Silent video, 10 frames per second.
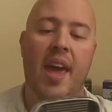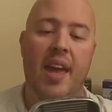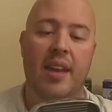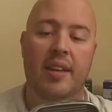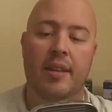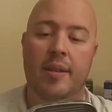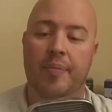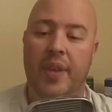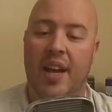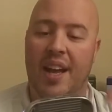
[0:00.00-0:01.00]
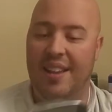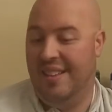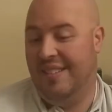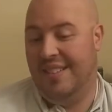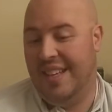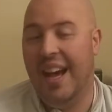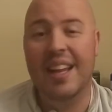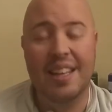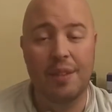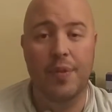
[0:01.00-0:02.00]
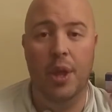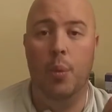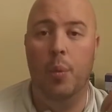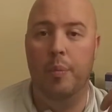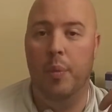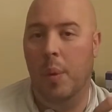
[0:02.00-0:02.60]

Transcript: And I kind of get the feeling